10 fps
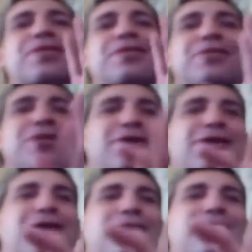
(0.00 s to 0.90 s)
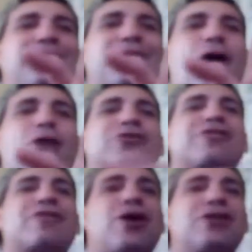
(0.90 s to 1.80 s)
The authors
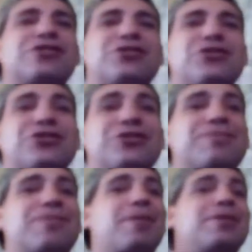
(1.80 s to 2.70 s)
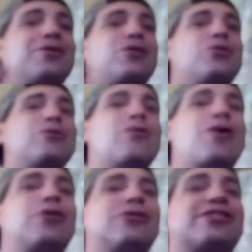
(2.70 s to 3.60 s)
of the Constitution. I mean, who wouldn't
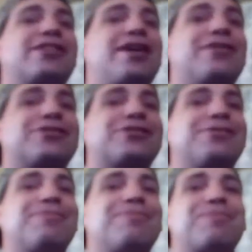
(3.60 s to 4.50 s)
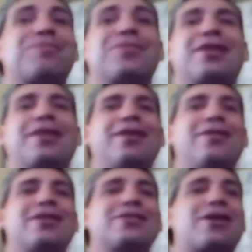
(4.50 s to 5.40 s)
want to own slaves?
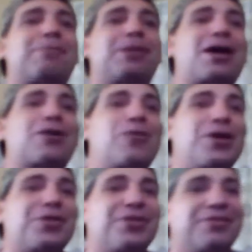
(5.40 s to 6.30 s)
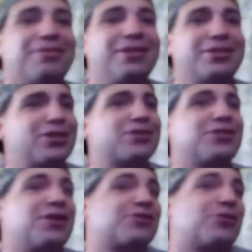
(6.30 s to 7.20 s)
That's not a black or white thing. It's just
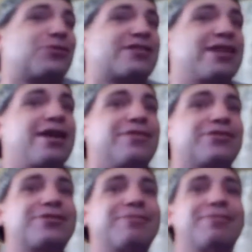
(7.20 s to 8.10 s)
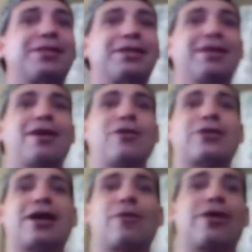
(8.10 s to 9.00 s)
nice to own slaves. I don't
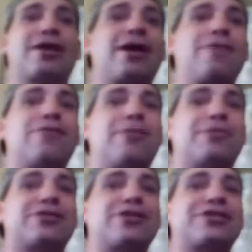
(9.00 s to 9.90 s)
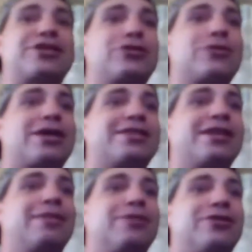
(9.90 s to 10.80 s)
care where they come from, as long as they do what I
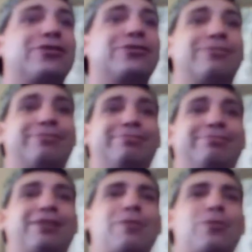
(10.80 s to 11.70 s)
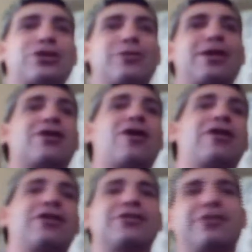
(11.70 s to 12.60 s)
tell them to do. I'm what you might call
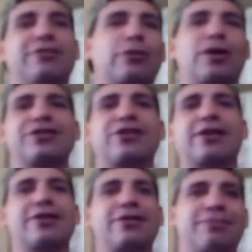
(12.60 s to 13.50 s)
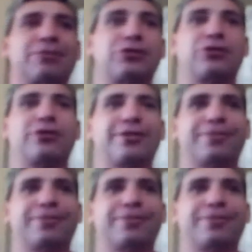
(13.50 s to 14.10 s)
a civil rights icon, sorta.